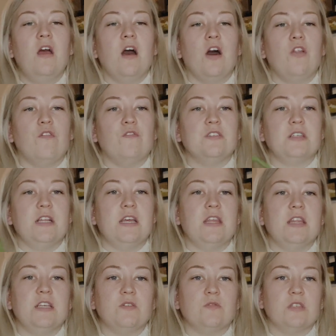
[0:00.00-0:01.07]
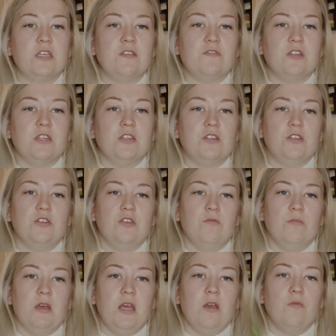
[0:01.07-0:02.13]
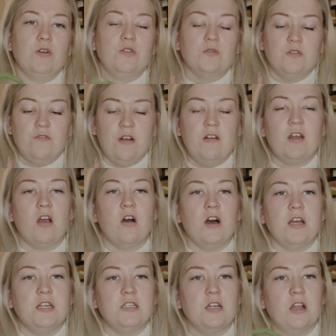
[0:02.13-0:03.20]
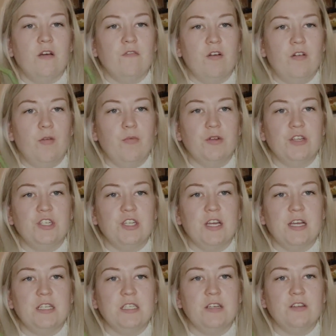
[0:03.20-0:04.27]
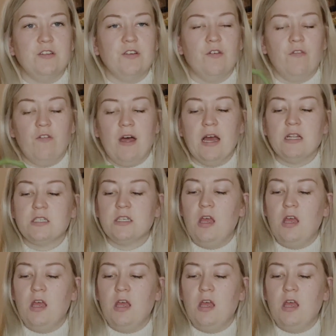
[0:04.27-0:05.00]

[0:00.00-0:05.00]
And obviously this was gifted to me, which was very kind, and I'm very appreciative of that.